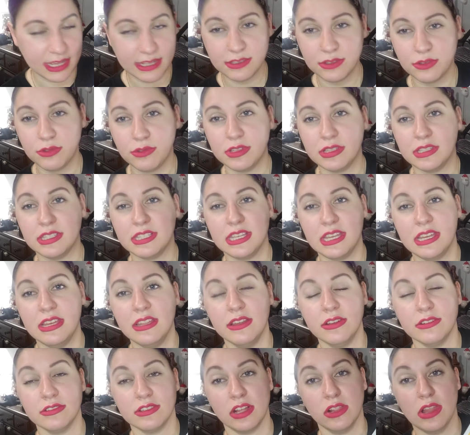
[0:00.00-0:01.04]
as you can see,
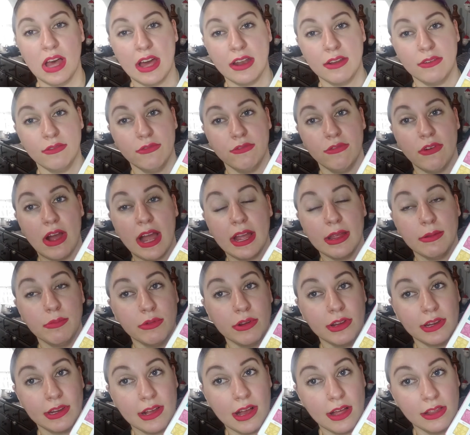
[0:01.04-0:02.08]
there's a lot of
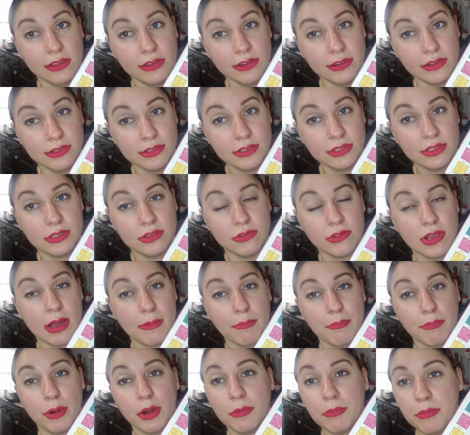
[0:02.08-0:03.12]
vibrant colors. You
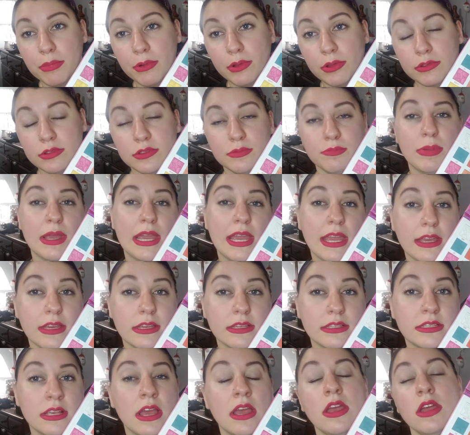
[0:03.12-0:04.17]
got purples,
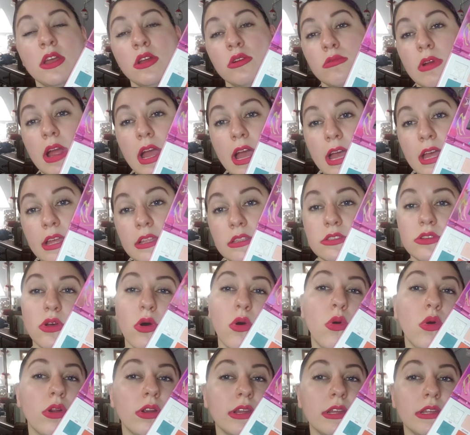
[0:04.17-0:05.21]
pinks, reds,
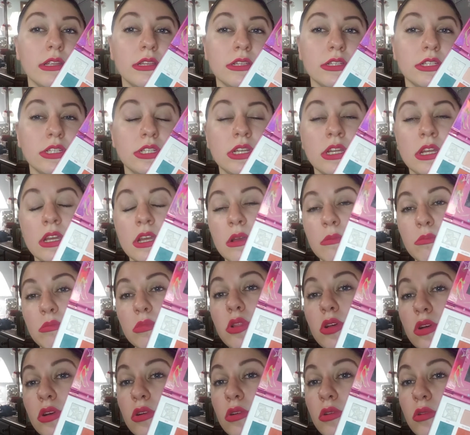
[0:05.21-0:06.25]
orange,
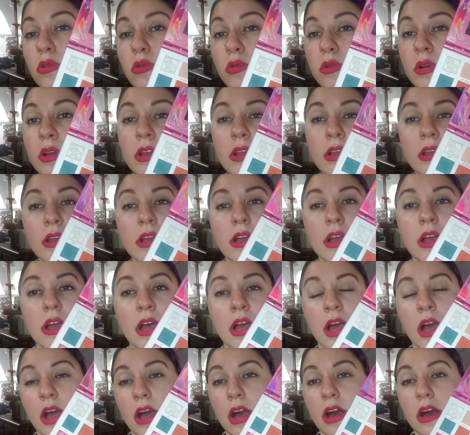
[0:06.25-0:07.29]
blue,
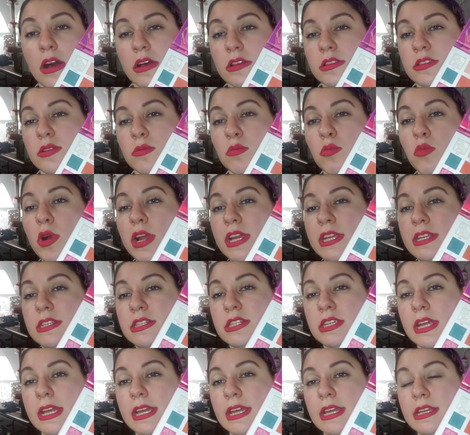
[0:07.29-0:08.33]
some white
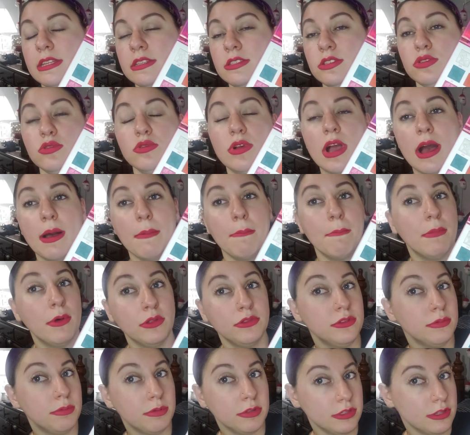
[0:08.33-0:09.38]
shades. You got
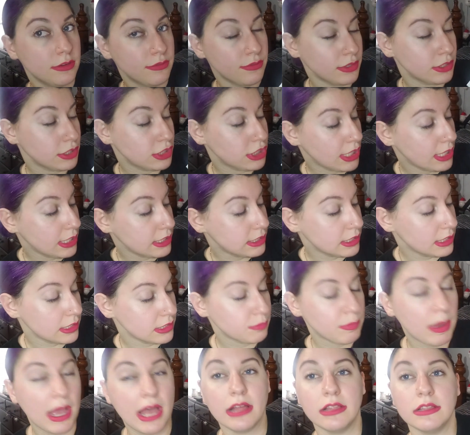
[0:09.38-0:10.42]
multiple different shades in
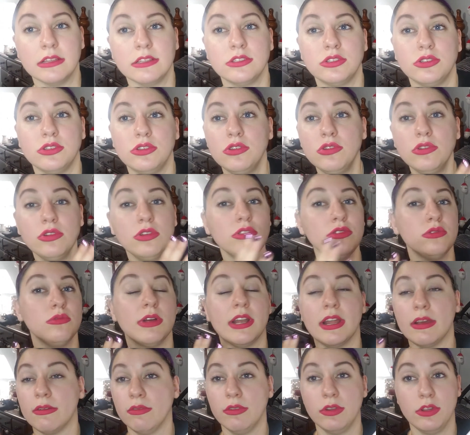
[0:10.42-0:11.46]
this palette. So you can do
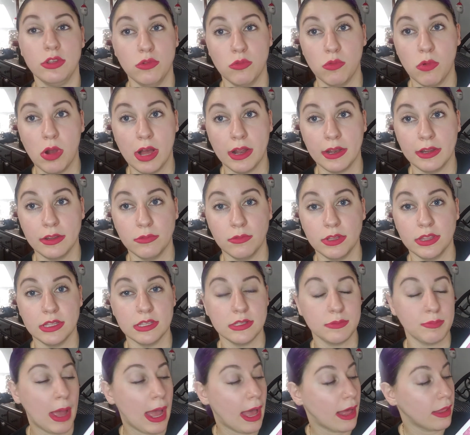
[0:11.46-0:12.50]
whatever you wanted with
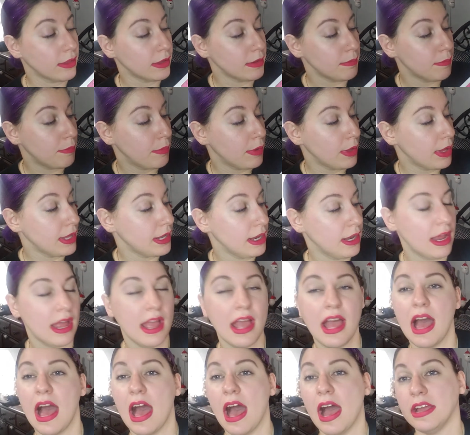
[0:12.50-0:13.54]
this palette, but
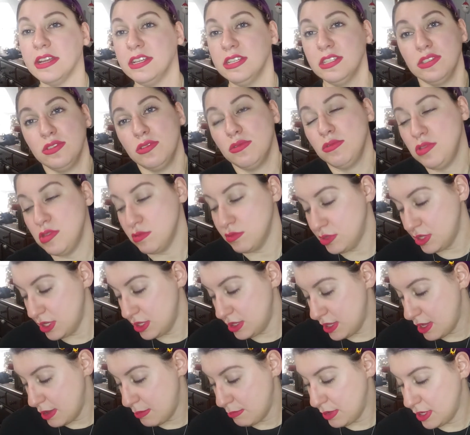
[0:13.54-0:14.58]
I just don't use
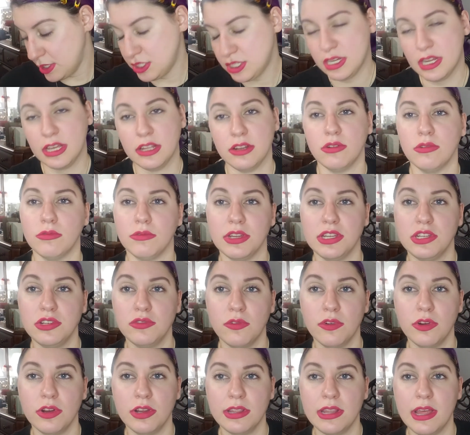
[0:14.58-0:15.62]
it that much and I don't reach
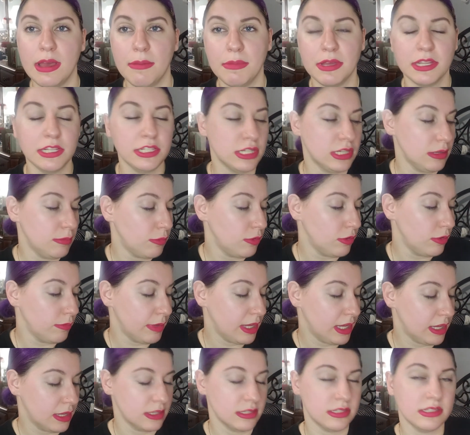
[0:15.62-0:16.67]
for it that much anymore
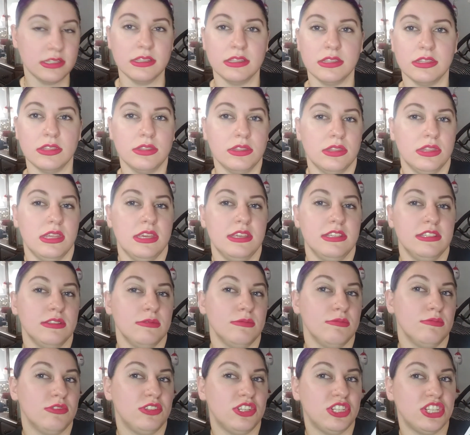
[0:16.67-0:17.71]
because these
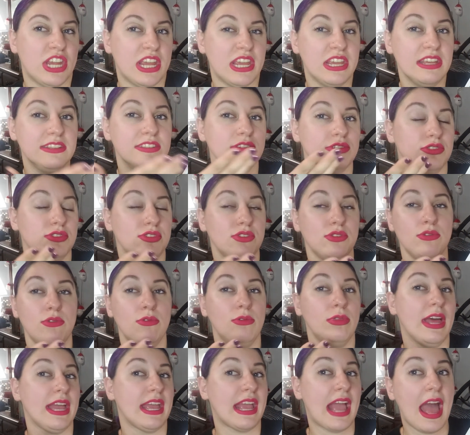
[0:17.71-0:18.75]
shades are
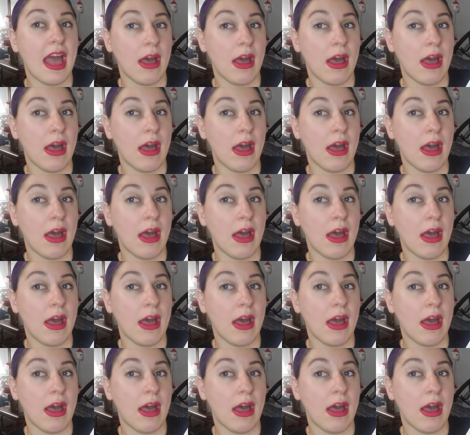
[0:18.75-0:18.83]
too like